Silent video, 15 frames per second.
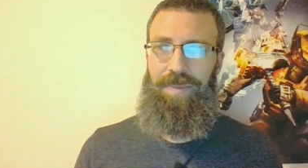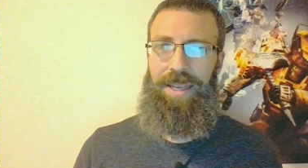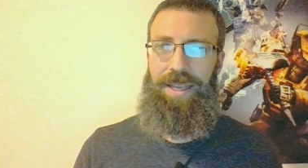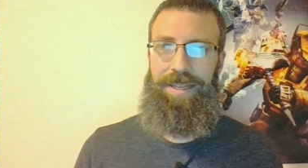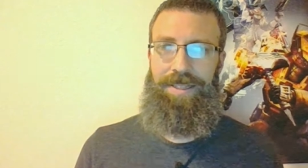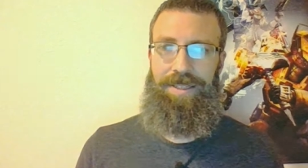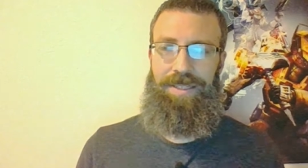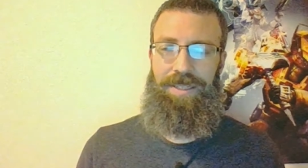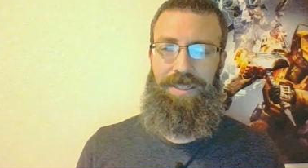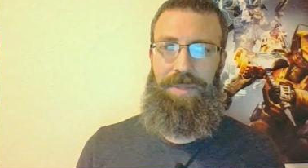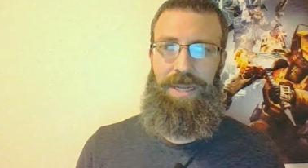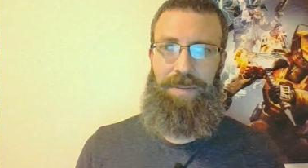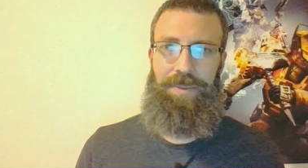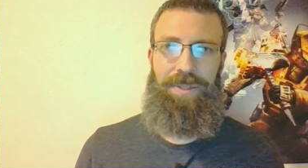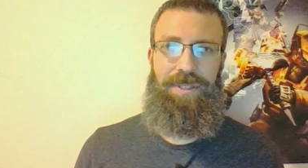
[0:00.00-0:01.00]
and see what
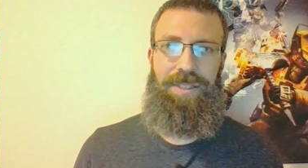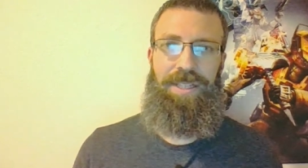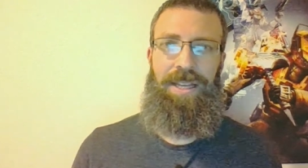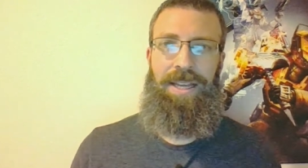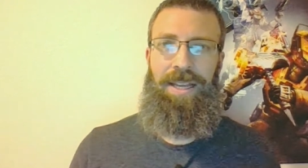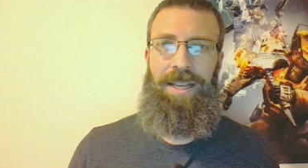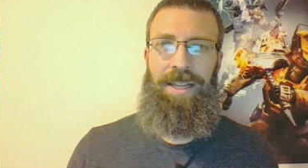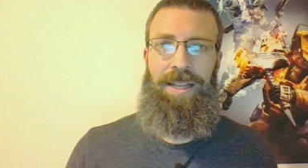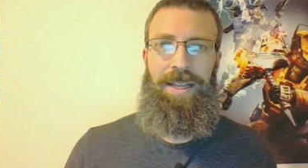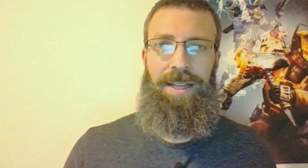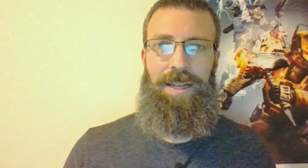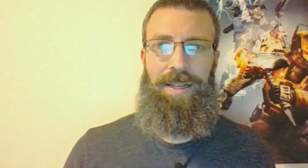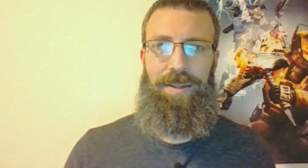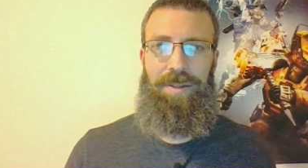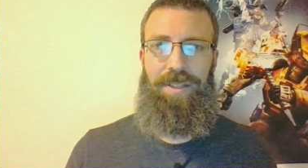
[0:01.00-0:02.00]
happens.
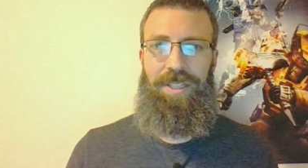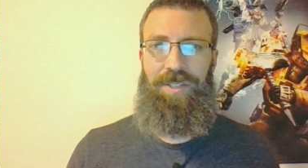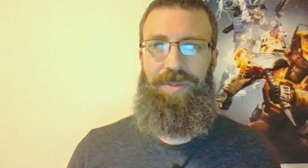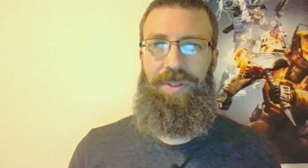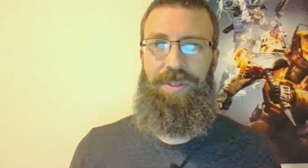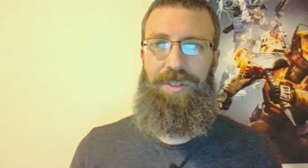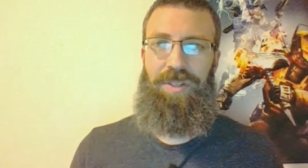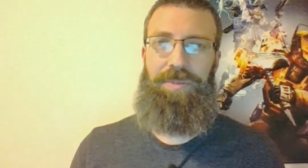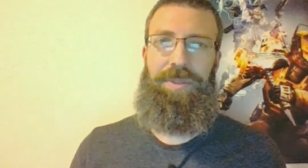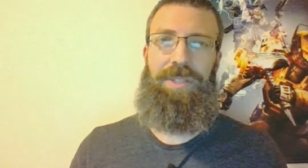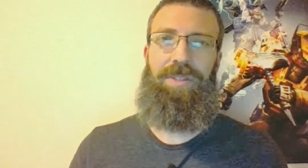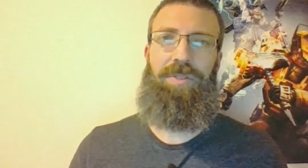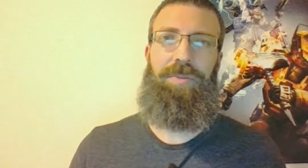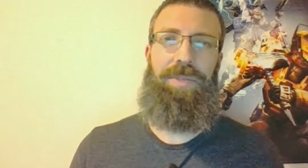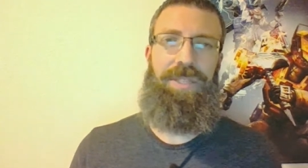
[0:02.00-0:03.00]
This video is going to be a
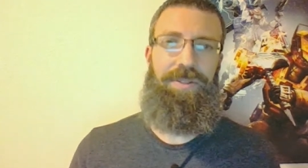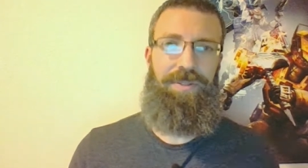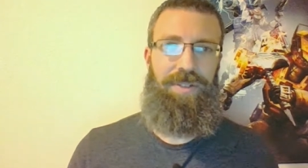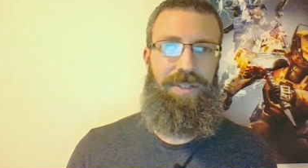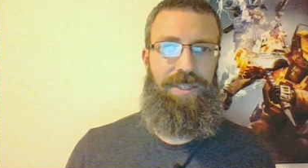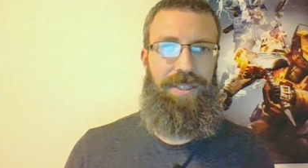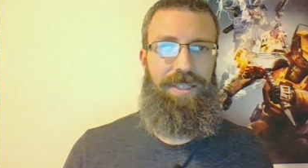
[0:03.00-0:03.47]
little bit different.